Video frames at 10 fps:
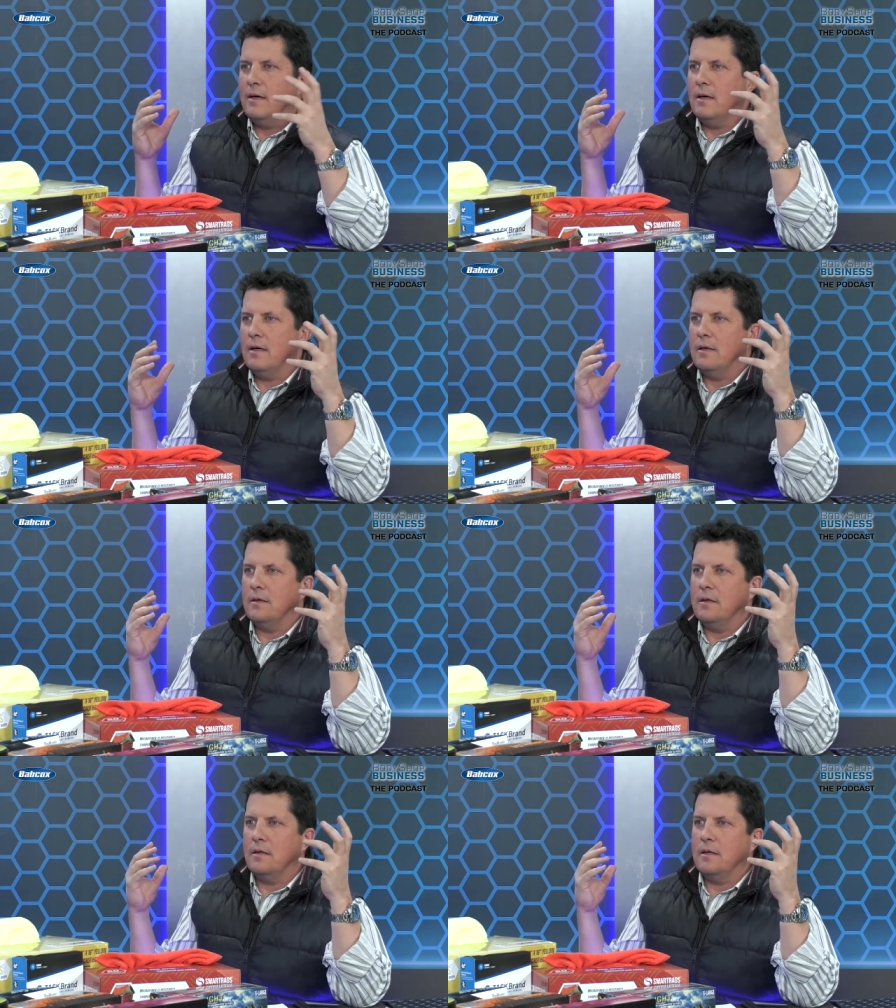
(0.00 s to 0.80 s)

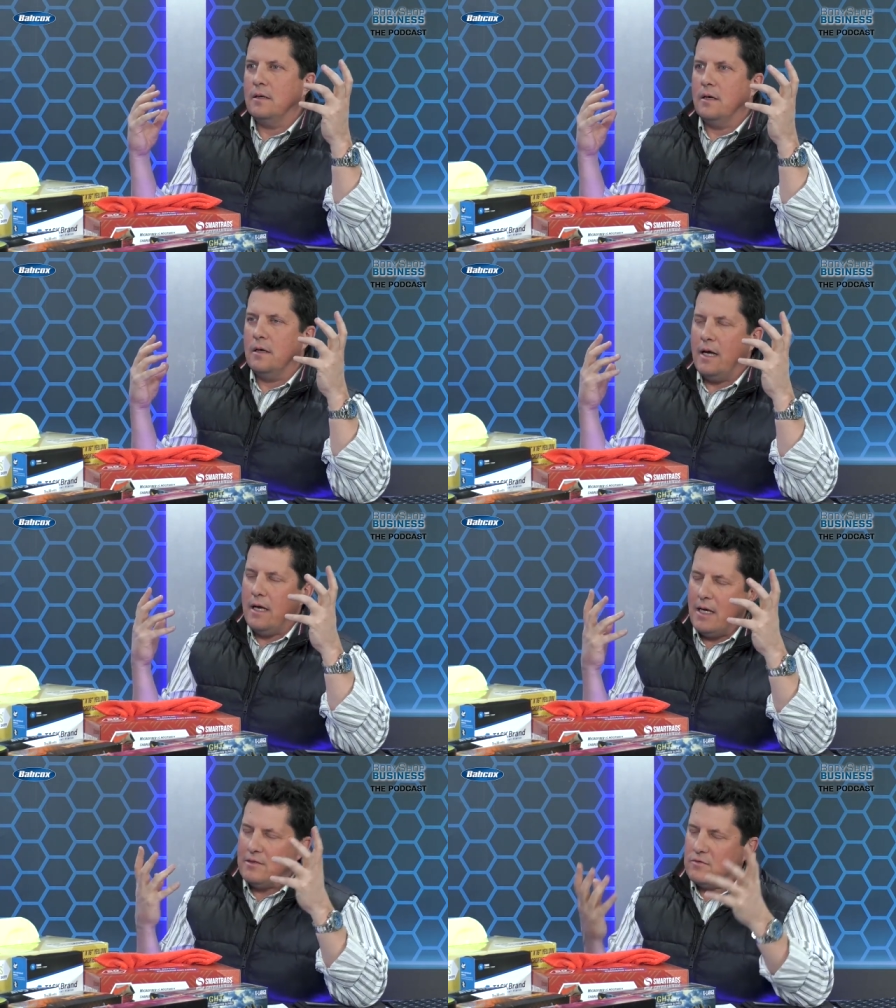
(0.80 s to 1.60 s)

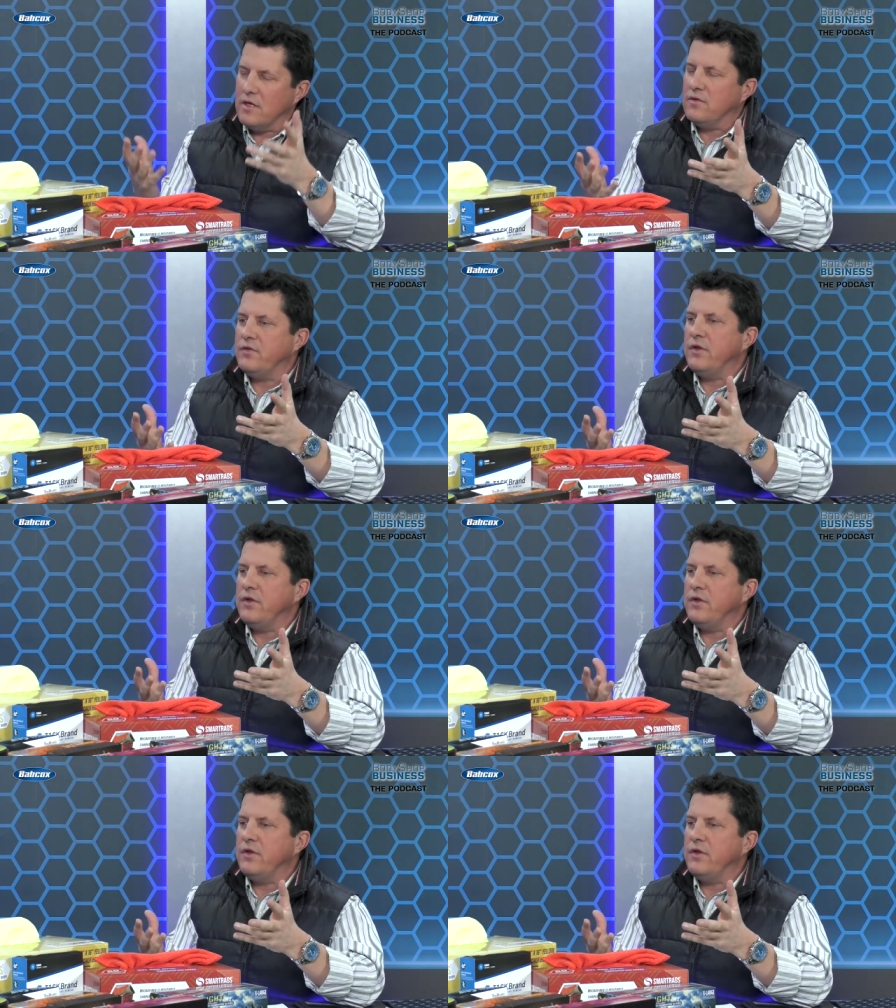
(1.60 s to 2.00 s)
high-strength